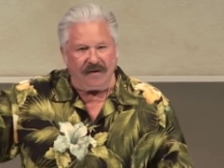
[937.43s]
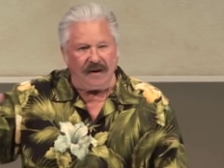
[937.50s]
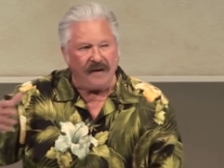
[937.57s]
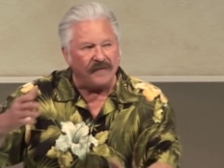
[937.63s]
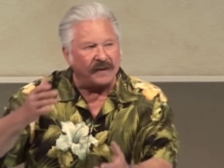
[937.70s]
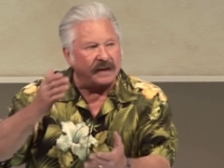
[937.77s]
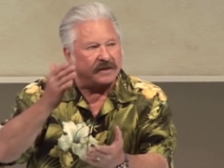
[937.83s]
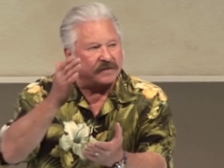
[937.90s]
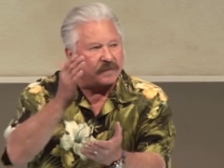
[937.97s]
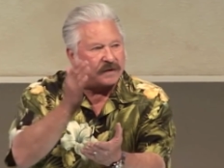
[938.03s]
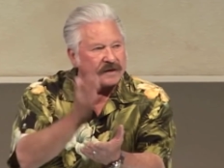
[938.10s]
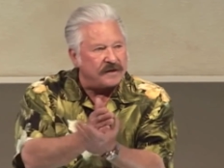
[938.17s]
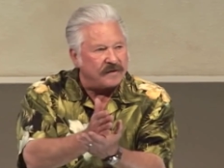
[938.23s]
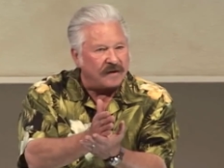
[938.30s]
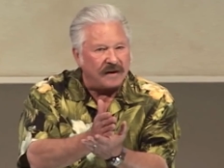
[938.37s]
All right, there's
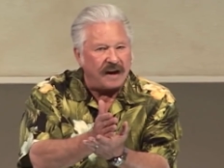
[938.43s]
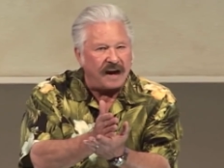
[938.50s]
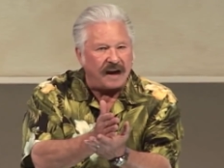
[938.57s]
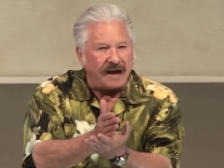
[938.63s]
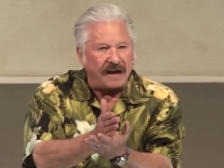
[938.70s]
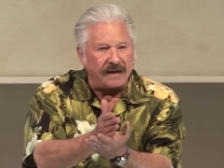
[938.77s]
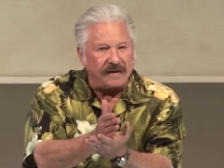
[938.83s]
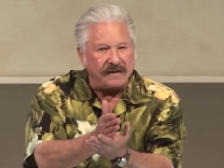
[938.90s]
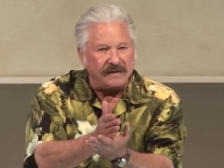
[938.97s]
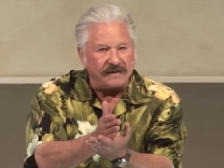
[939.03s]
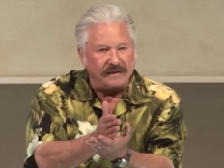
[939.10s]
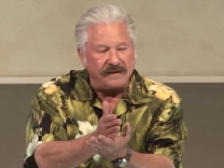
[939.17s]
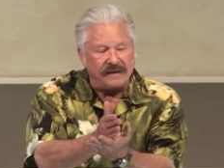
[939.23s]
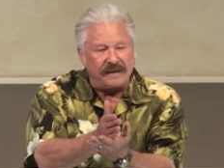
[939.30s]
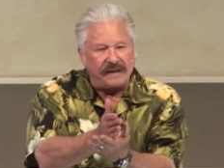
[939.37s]
where you lock.
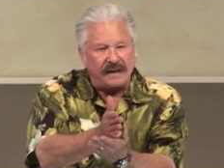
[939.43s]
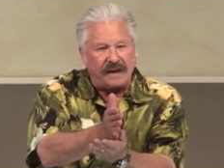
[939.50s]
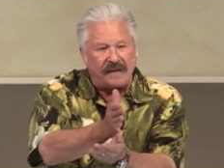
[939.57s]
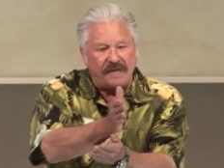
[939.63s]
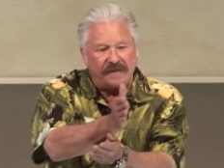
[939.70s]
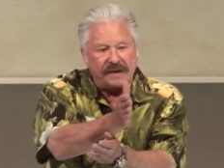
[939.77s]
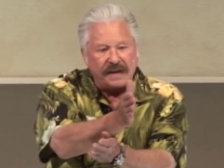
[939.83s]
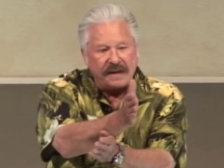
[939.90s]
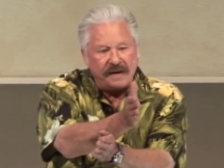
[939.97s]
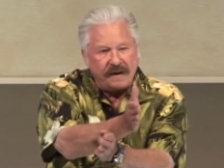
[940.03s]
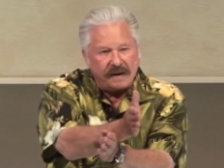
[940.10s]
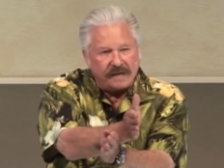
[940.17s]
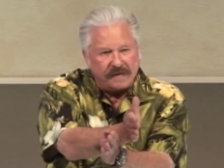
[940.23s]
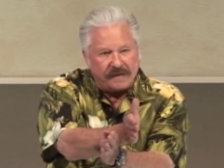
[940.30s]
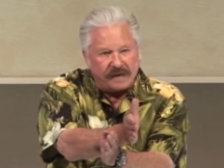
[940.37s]
And
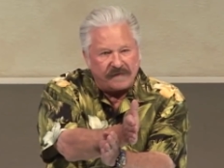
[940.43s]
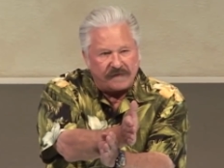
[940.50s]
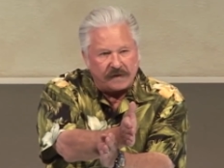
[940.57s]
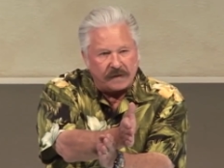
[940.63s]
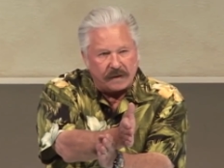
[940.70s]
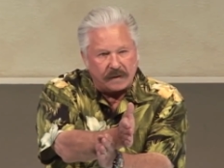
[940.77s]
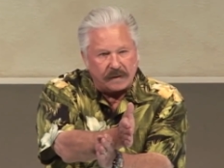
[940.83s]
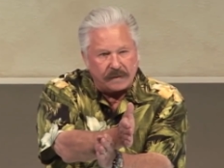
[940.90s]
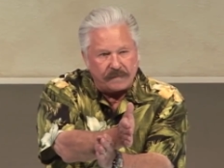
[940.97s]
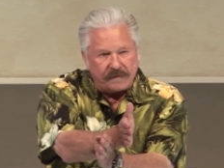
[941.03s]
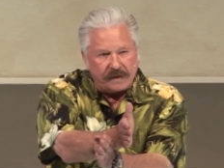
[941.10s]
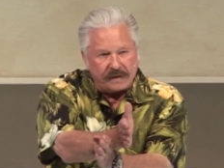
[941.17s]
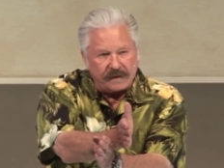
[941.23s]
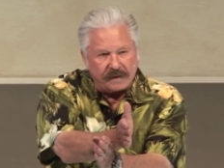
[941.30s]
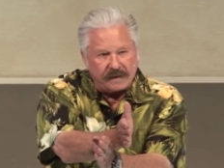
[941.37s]
then the
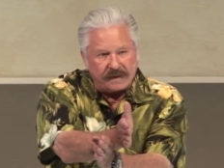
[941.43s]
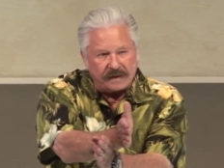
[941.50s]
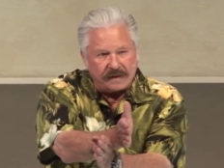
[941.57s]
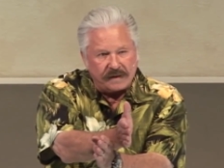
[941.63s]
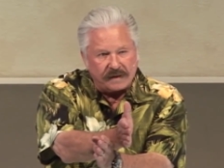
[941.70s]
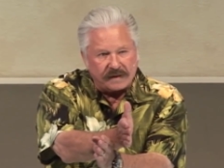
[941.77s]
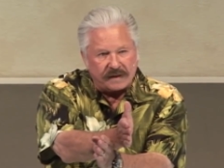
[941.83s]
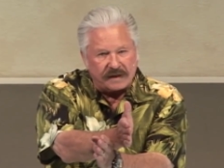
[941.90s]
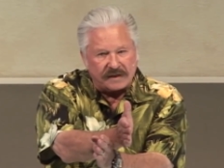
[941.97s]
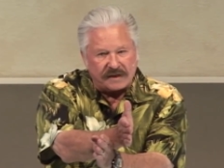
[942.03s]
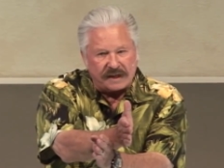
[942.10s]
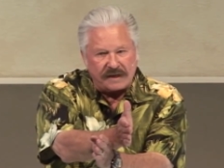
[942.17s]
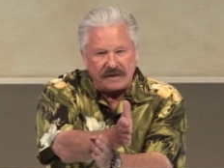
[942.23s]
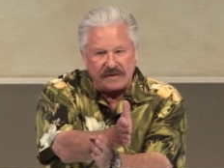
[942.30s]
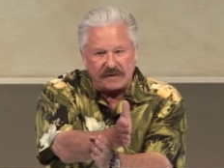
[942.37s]
verb,
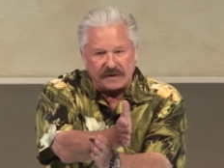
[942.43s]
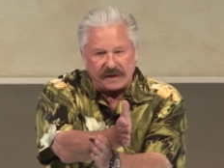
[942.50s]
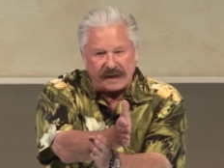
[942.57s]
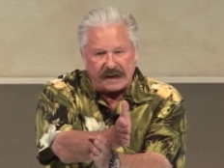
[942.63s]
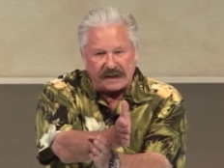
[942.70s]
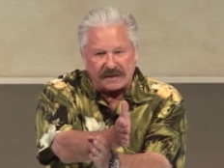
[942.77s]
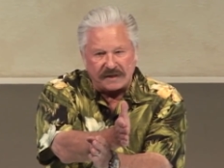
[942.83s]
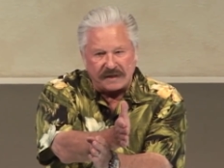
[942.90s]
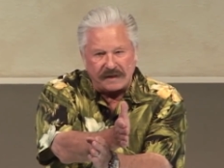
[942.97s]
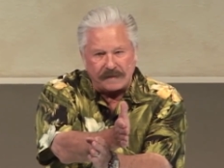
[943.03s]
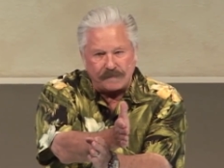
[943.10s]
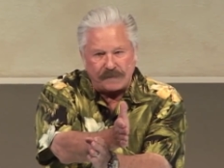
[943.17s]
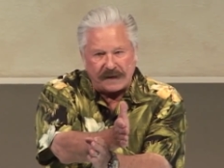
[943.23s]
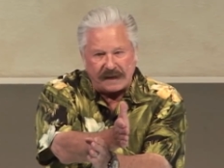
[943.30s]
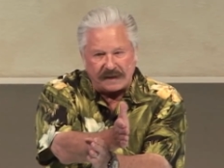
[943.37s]
continuous action
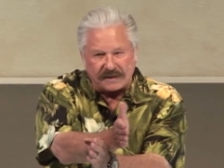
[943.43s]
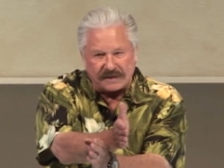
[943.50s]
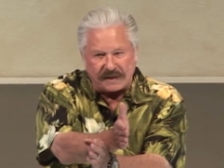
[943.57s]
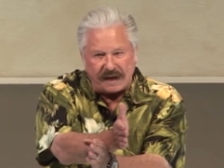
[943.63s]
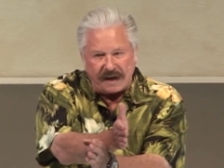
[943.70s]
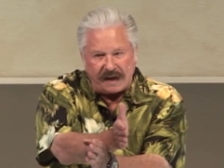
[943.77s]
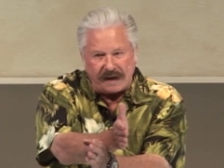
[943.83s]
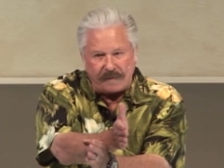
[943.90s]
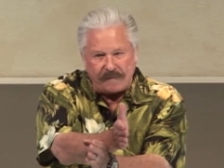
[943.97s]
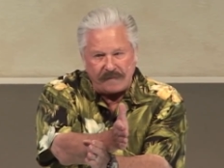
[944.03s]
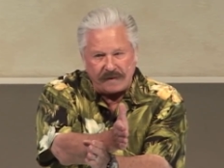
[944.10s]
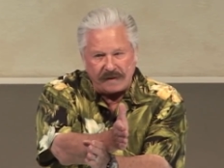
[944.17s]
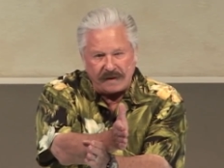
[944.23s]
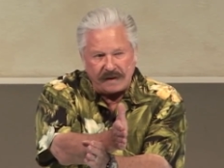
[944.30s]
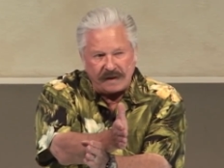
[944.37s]
in past
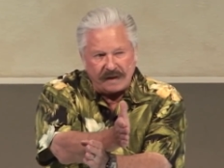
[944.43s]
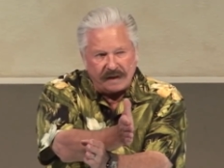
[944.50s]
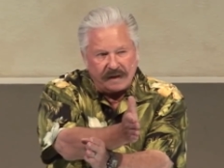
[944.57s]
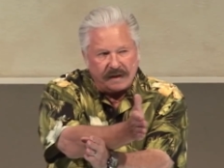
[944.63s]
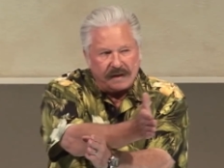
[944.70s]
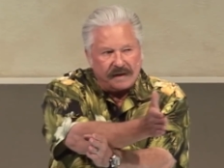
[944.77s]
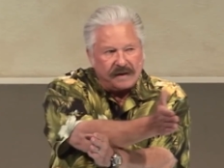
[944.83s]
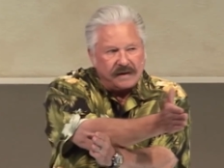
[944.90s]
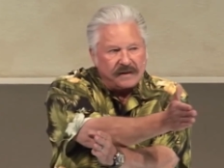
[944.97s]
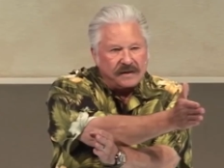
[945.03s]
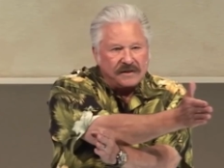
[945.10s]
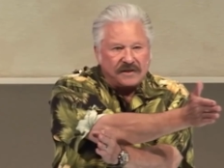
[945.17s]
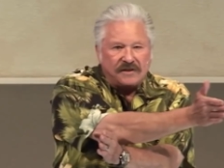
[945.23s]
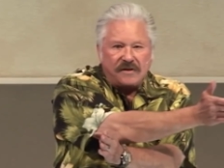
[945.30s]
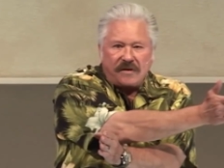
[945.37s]
time,
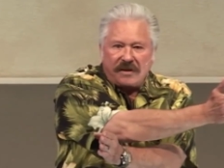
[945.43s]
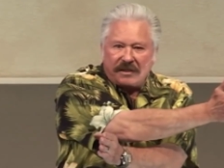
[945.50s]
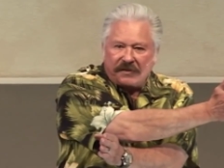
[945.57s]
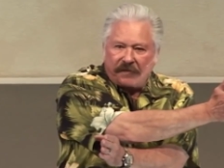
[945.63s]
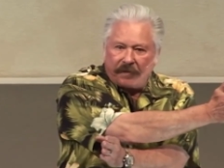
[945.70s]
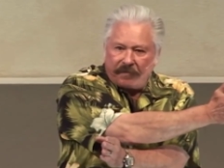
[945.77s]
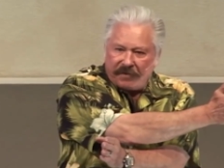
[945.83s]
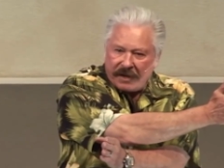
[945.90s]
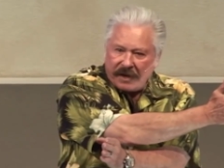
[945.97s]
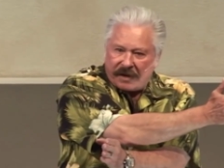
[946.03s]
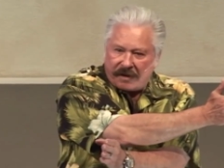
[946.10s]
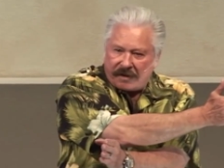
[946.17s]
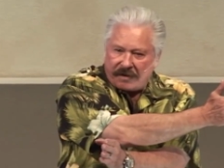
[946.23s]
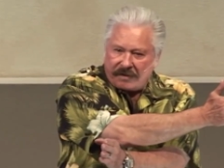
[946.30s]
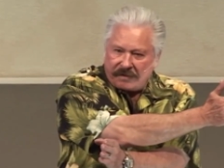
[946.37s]
starts from
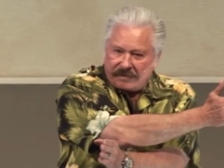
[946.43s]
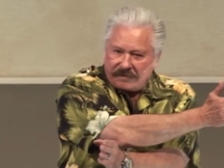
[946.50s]
there.